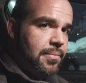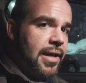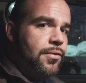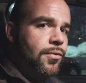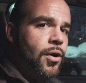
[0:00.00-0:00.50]
the
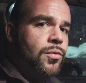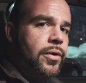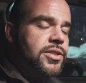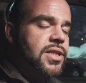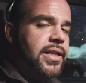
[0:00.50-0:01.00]
main road
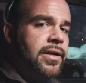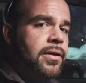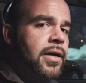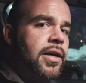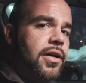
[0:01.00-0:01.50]
where it's clear,
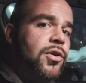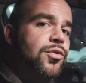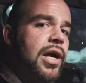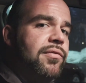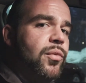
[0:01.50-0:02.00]
you
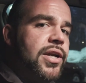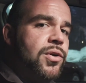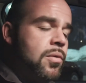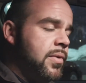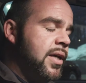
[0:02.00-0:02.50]
drive away
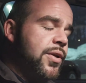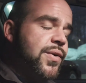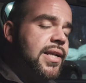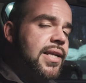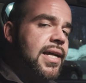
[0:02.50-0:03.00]
normally. When you
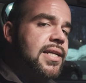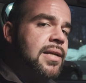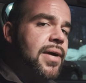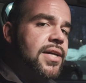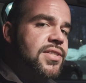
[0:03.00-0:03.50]
hit
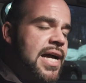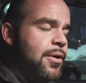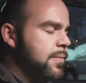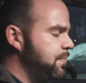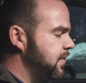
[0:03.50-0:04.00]
19 miles an
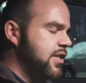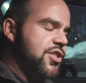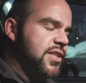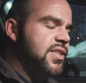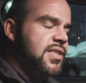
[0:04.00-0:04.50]
hour, it
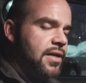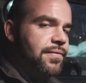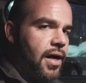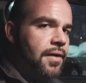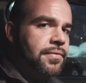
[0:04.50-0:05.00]
shuts itself
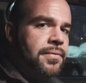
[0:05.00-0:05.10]
off